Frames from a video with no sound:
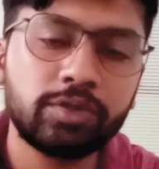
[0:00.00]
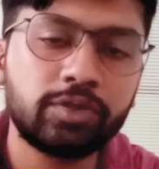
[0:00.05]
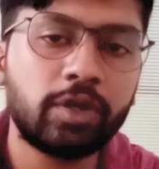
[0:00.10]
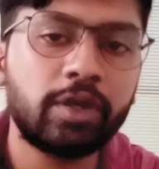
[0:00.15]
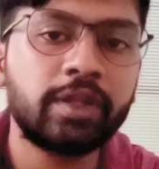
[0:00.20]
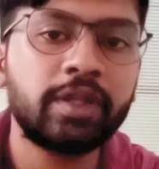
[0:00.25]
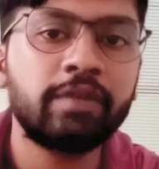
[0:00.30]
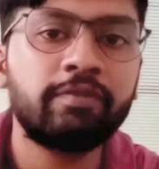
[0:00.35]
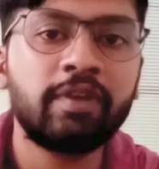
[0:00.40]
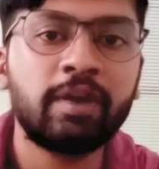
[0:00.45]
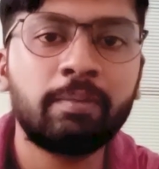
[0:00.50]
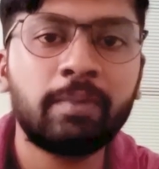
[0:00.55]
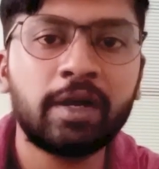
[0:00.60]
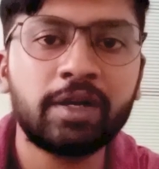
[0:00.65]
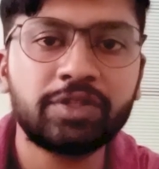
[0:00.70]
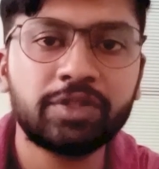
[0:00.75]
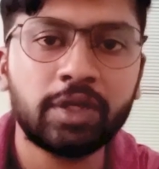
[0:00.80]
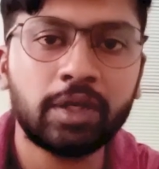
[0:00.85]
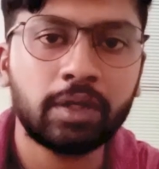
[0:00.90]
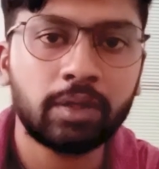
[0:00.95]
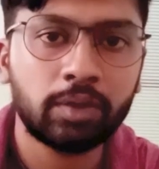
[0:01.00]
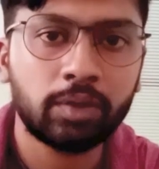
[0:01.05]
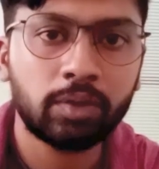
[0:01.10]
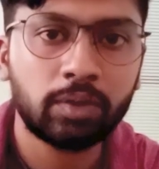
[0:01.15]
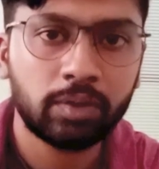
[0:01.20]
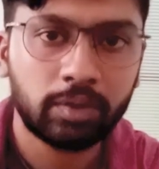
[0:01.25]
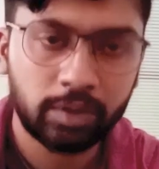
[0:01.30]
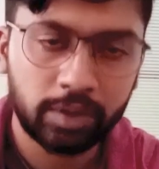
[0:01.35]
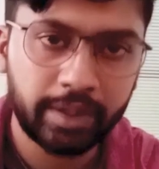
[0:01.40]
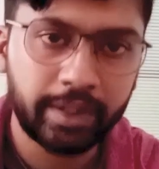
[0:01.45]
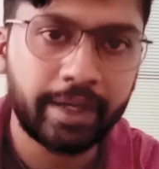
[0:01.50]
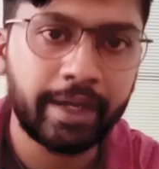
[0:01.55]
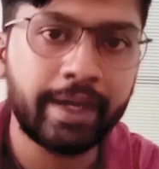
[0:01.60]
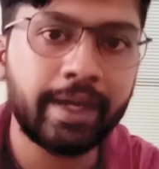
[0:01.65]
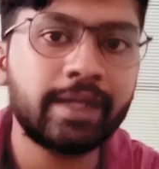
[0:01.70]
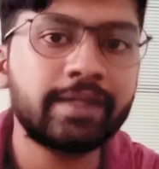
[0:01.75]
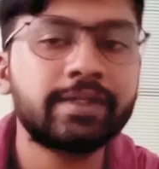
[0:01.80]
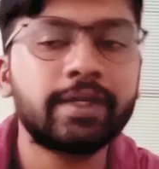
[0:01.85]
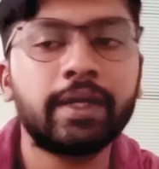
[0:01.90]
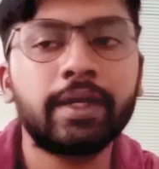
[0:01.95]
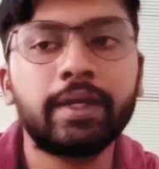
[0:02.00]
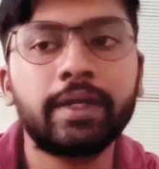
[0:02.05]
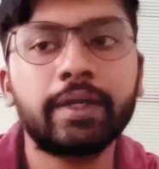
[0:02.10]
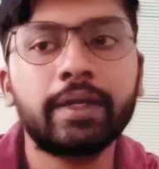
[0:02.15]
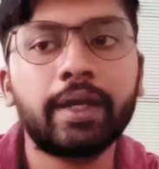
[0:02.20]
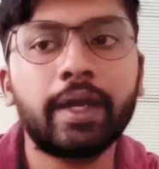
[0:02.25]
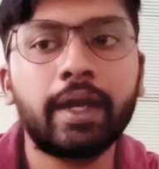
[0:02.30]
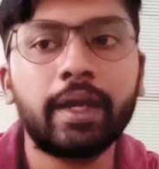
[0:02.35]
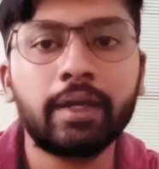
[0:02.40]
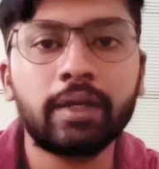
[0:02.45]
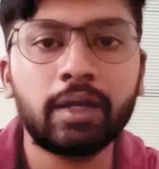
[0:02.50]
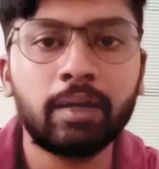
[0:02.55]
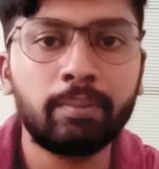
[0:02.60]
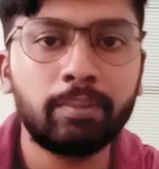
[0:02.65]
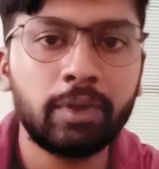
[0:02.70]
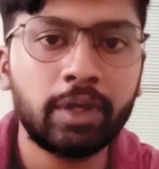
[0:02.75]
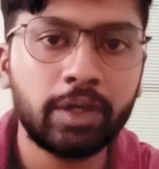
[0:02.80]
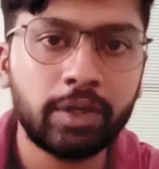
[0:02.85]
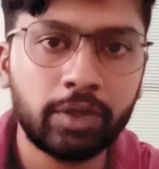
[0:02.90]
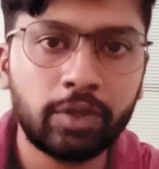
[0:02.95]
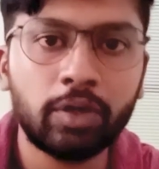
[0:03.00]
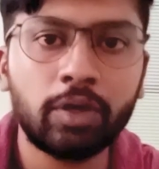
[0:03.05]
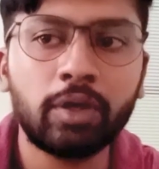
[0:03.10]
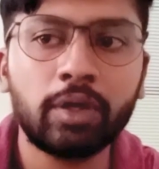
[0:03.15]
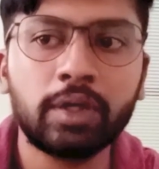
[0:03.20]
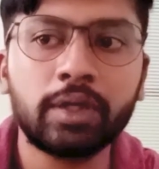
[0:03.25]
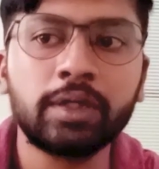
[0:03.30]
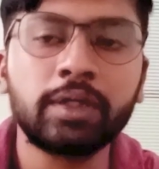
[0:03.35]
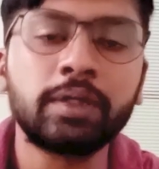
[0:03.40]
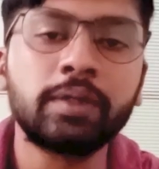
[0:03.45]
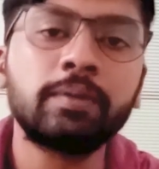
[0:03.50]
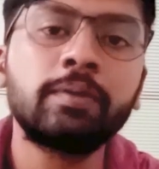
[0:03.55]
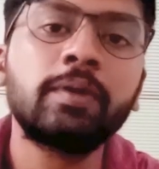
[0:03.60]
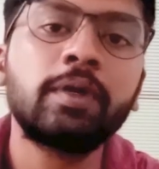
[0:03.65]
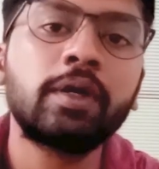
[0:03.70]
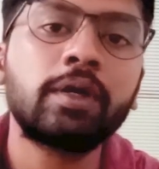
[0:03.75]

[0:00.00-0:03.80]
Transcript: join the Webasha training center and complete your